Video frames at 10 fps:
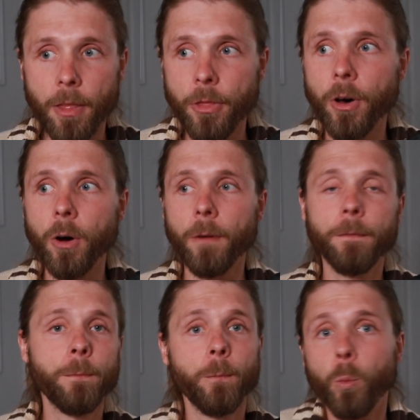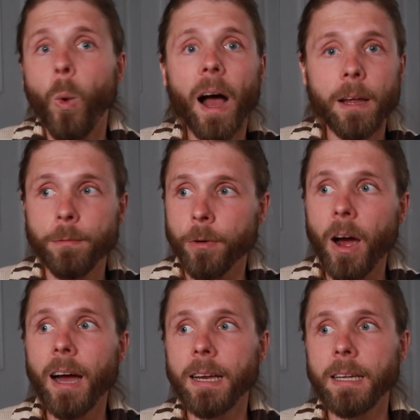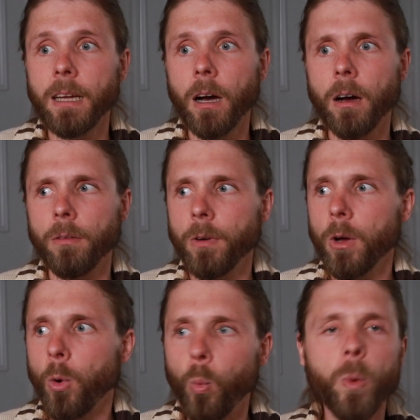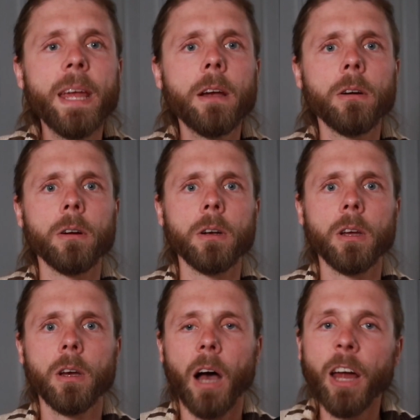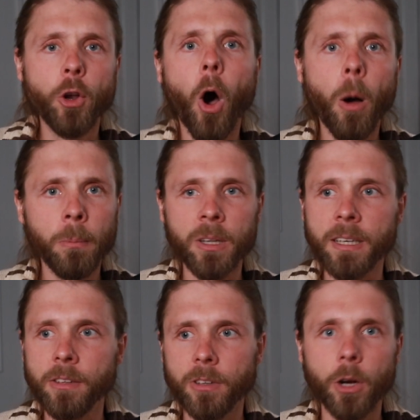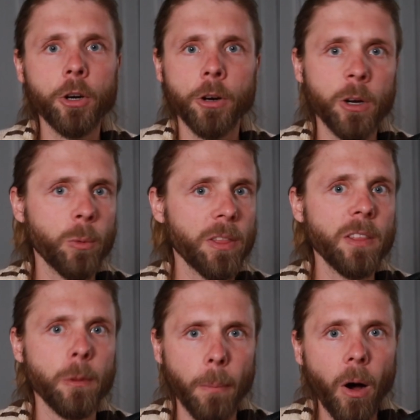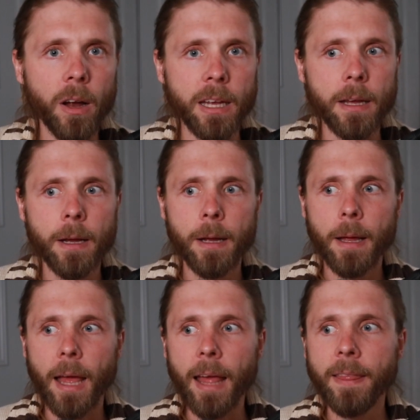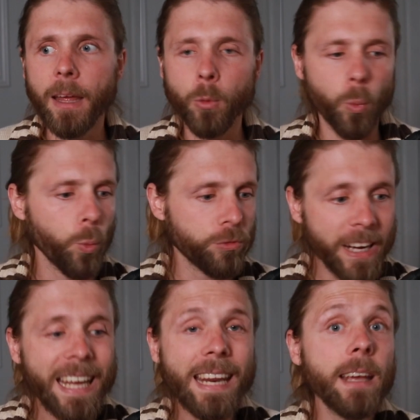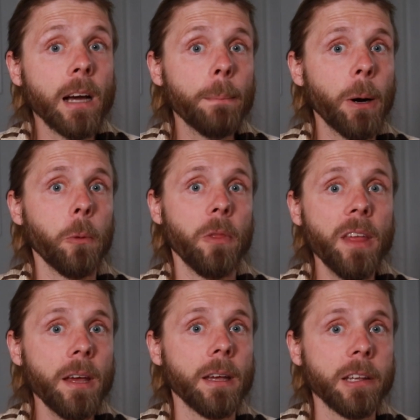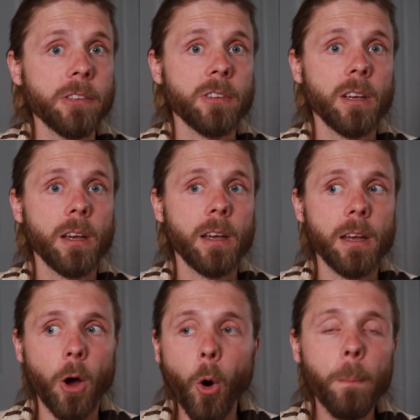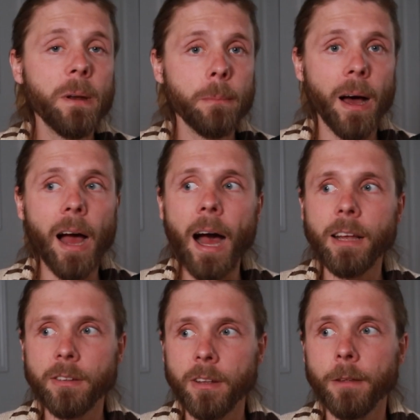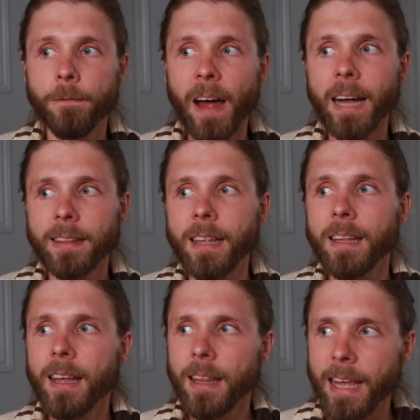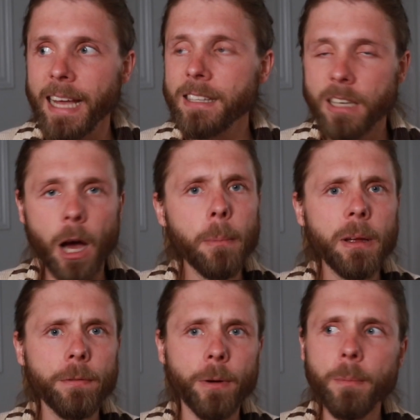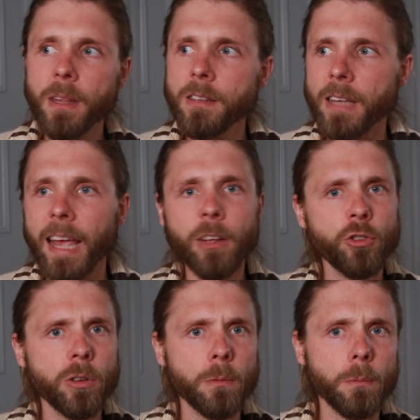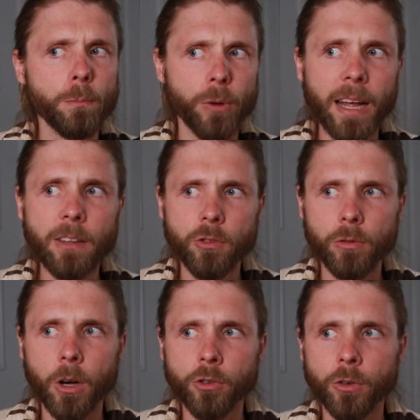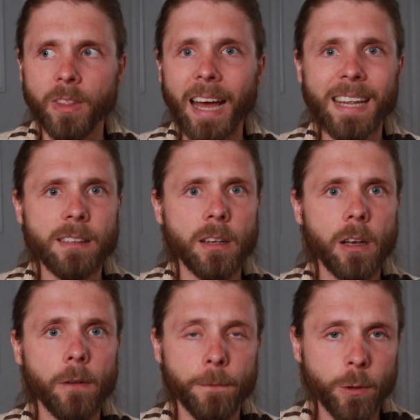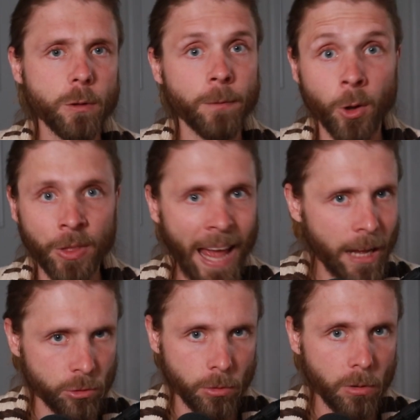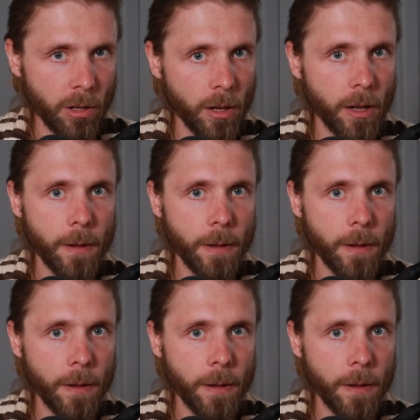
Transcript: the wide variety of weird anomalies occurring within the body. And then reading about this opened my eyes to the fact that it's coming from this ancient brain structure that is, first of all, natural.